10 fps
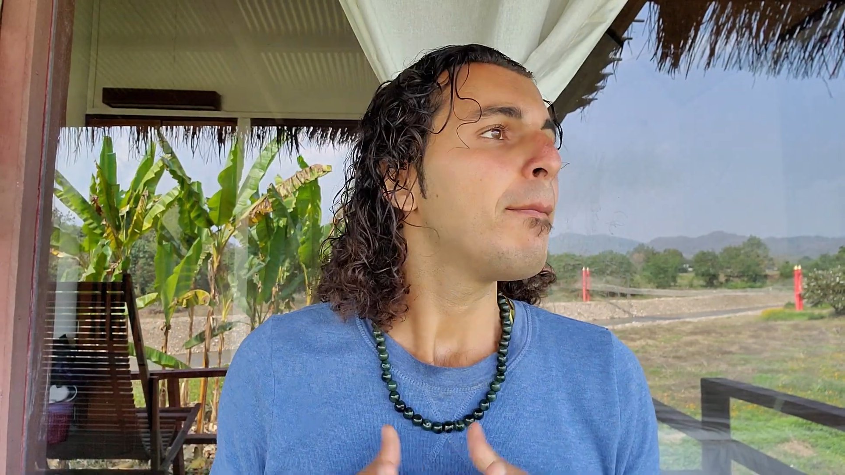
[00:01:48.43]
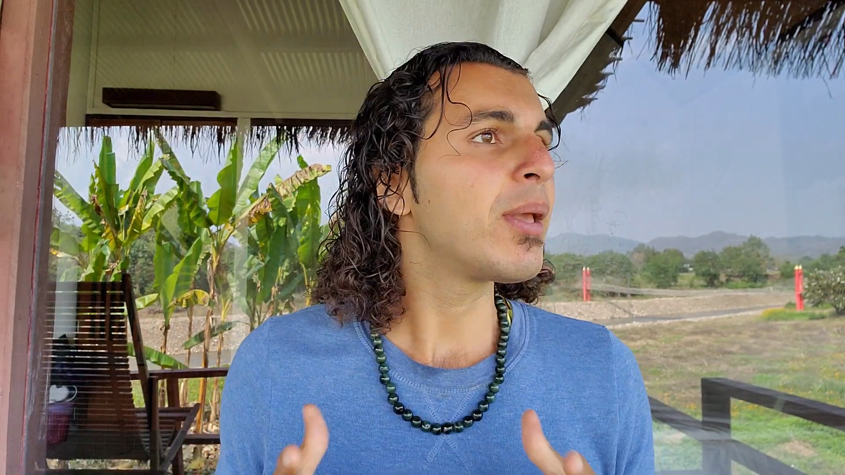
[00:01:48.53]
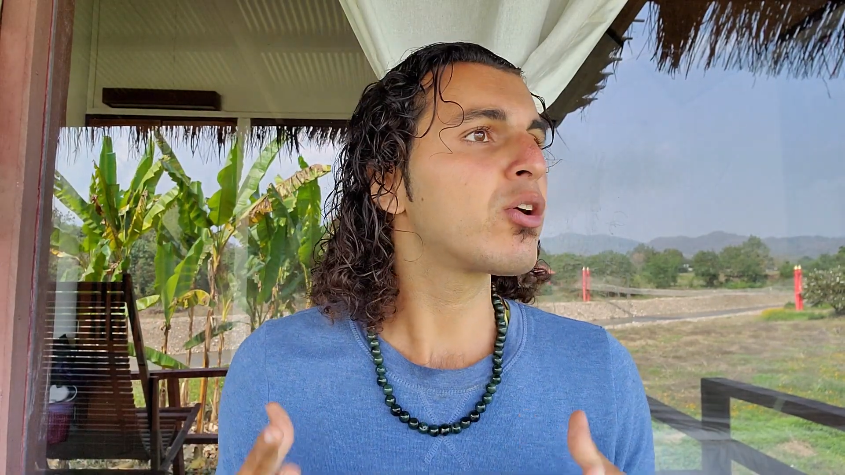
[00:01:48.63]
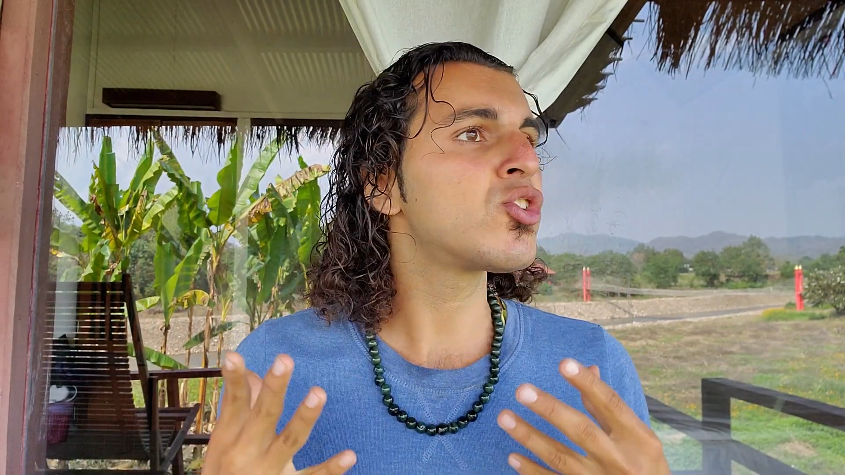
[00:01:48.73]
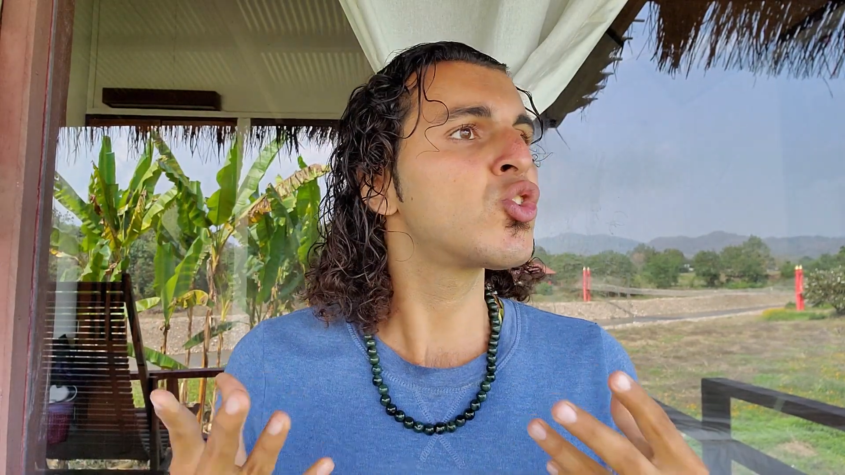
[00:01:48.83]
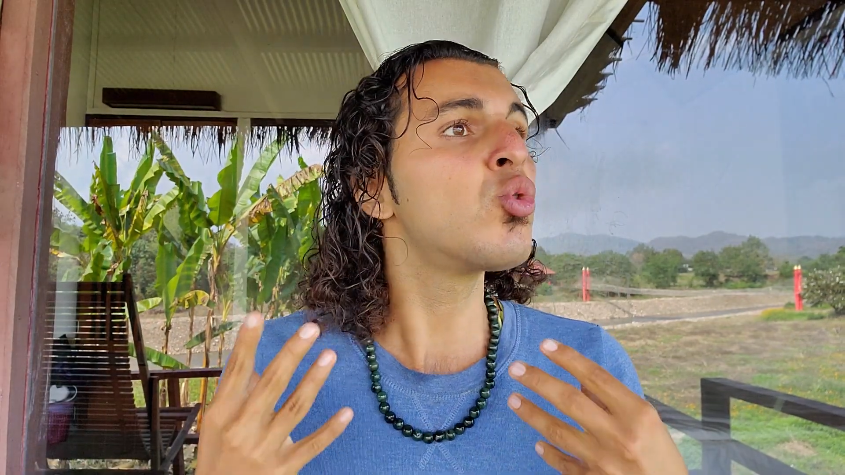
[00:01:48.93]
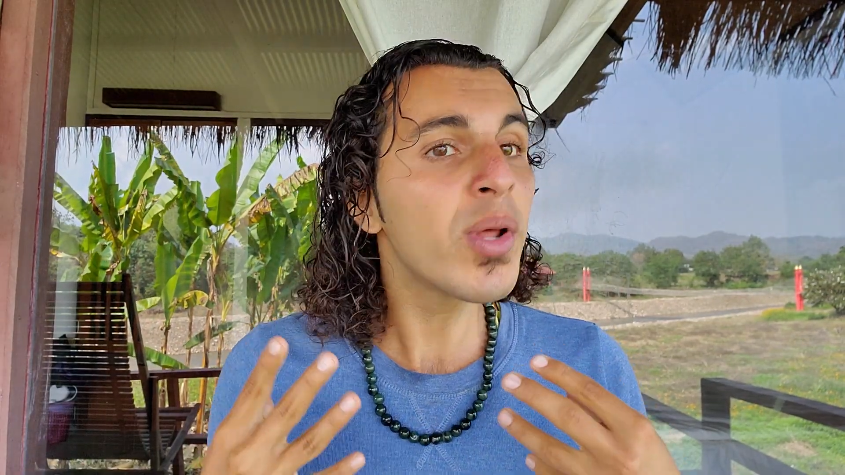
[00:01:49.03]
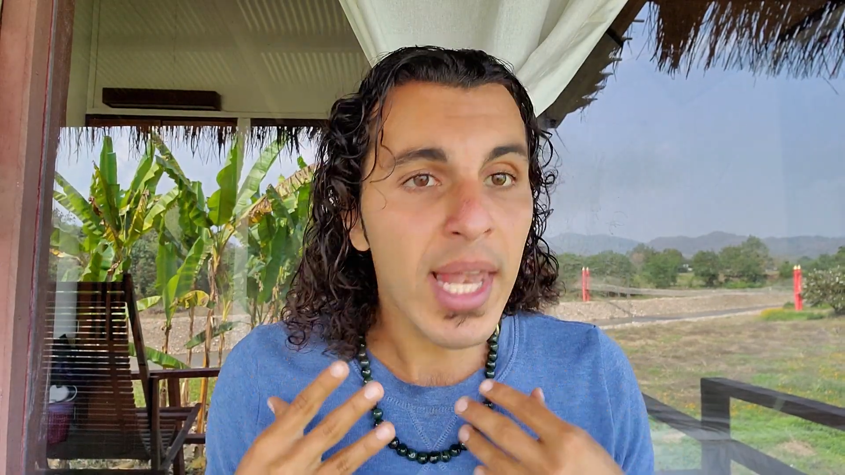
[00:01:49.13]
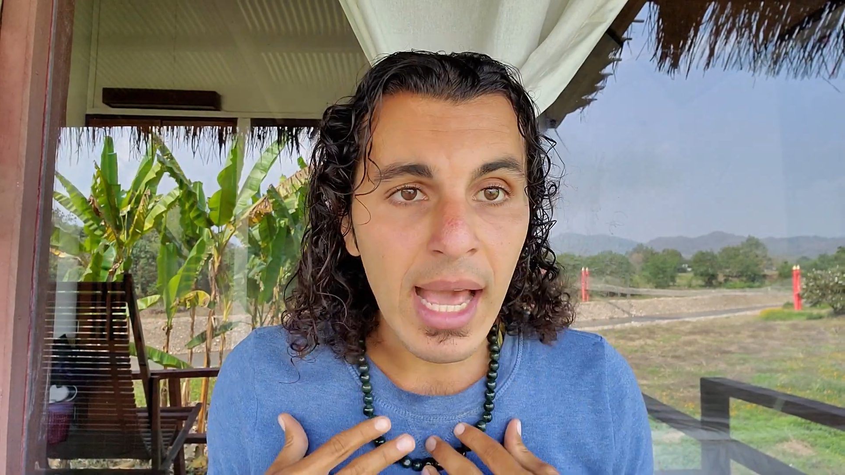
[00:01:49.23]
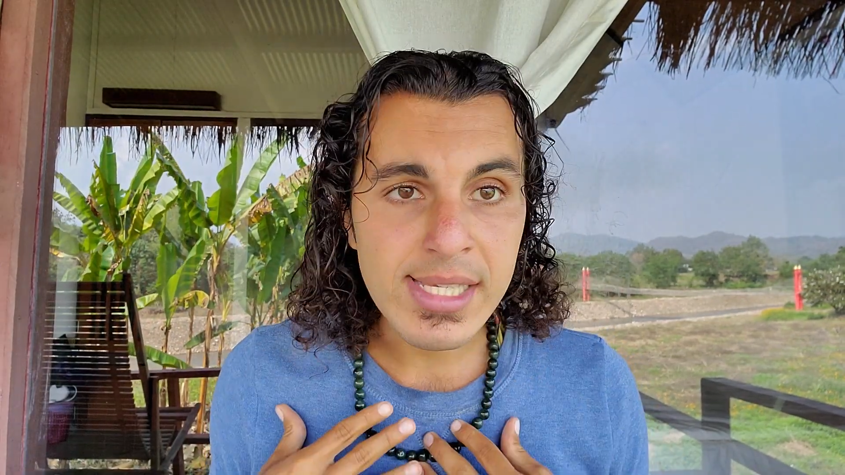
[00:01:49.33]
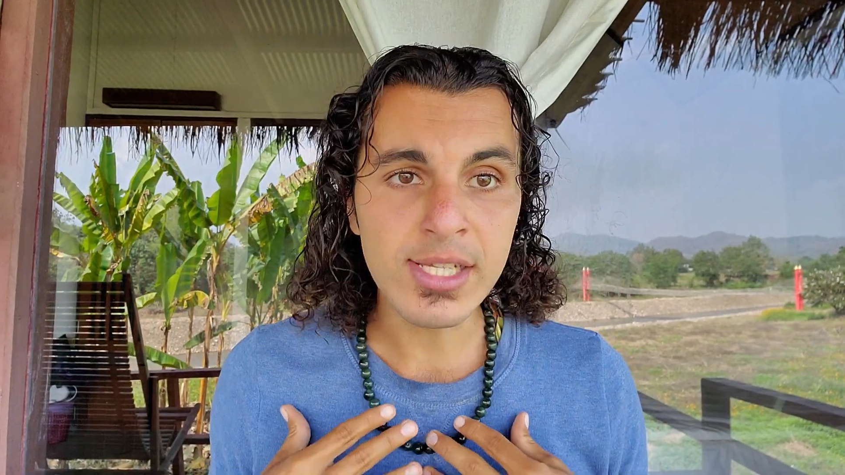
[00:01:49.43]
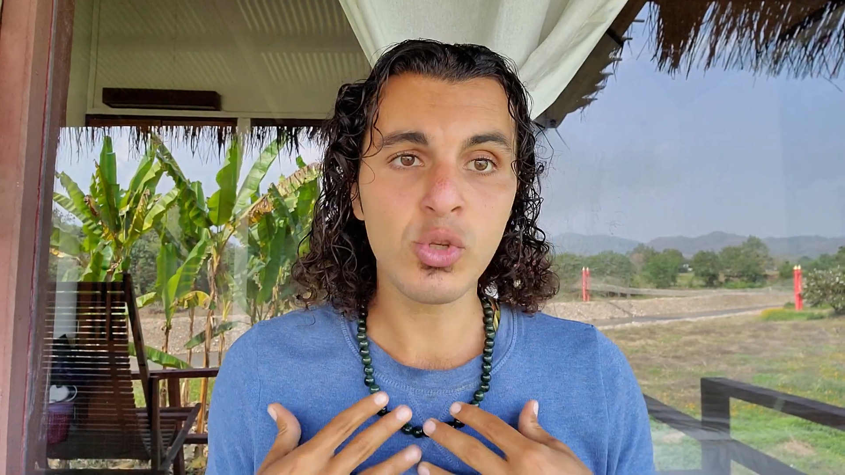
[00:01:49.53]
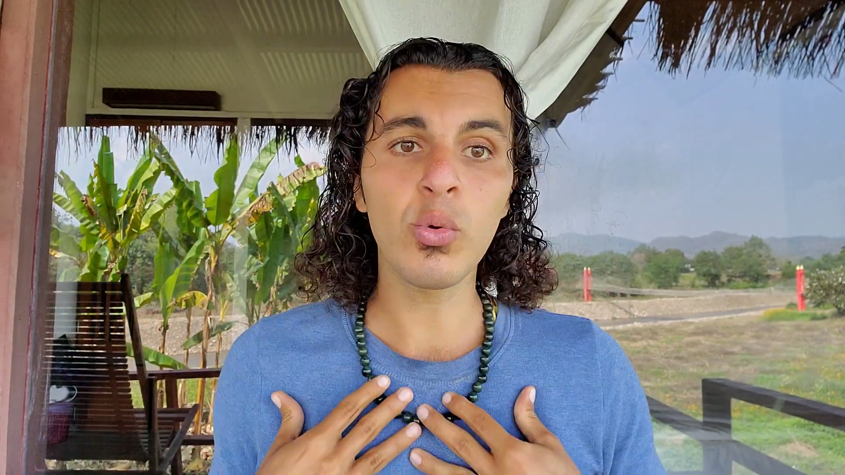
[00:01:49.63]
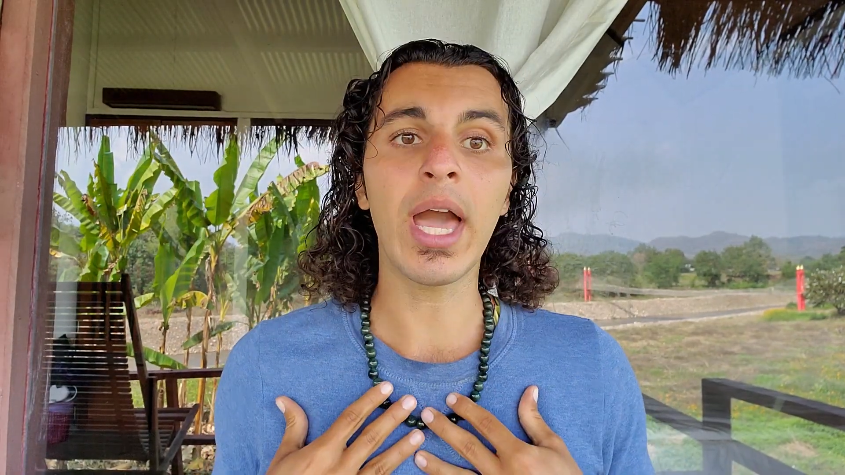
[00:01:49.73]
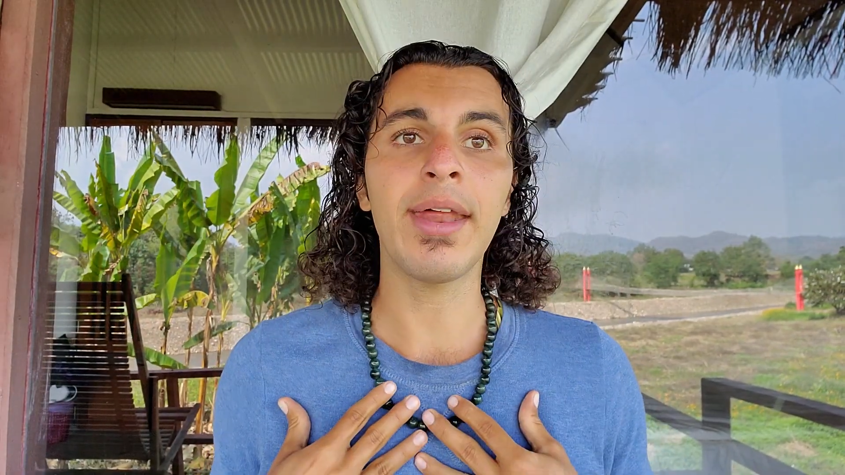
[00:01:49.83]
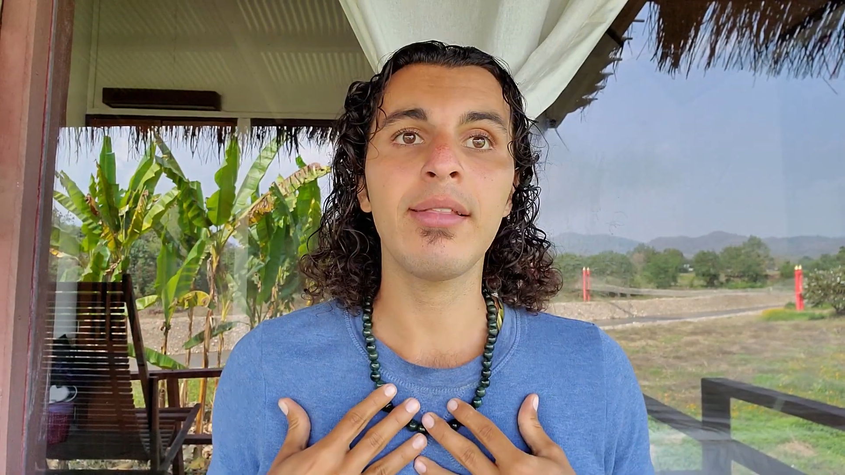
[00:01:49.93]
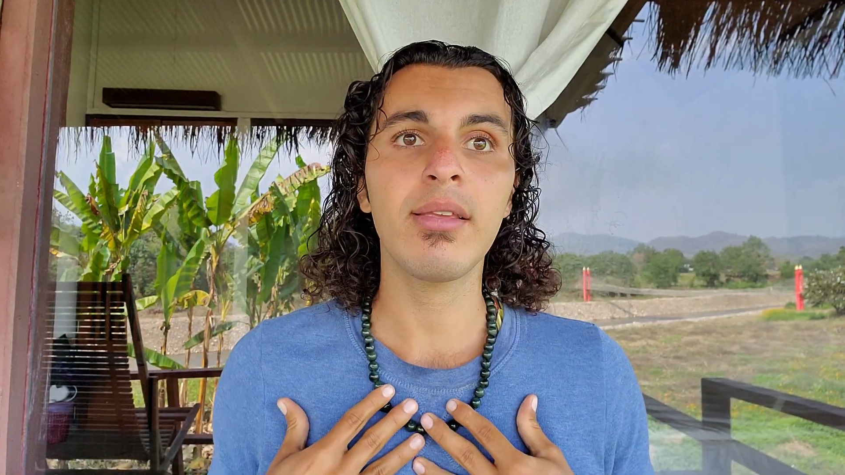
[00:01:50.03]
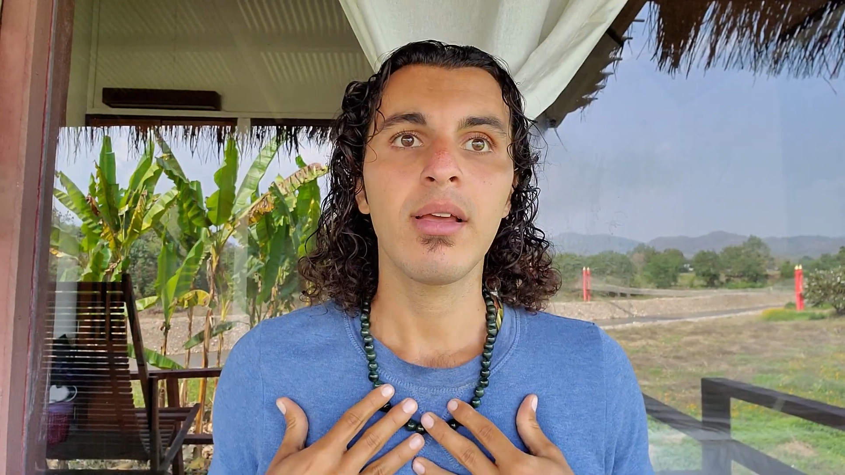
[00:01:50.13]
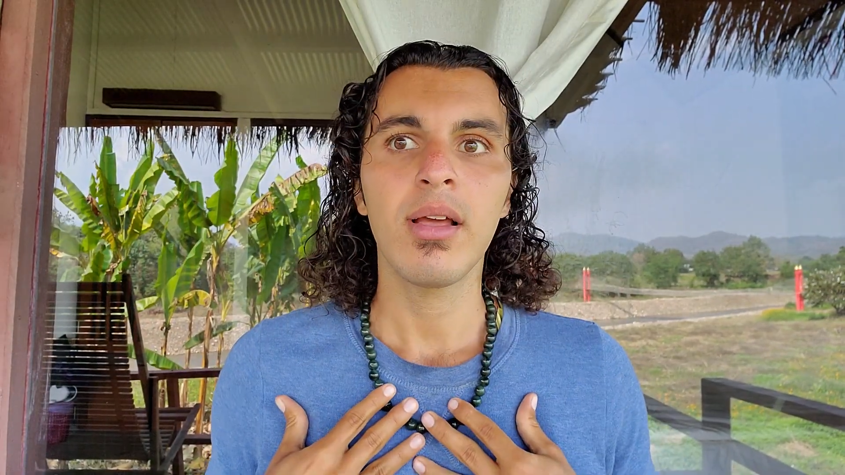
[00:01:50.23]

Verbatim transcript: because you realize it, you get it,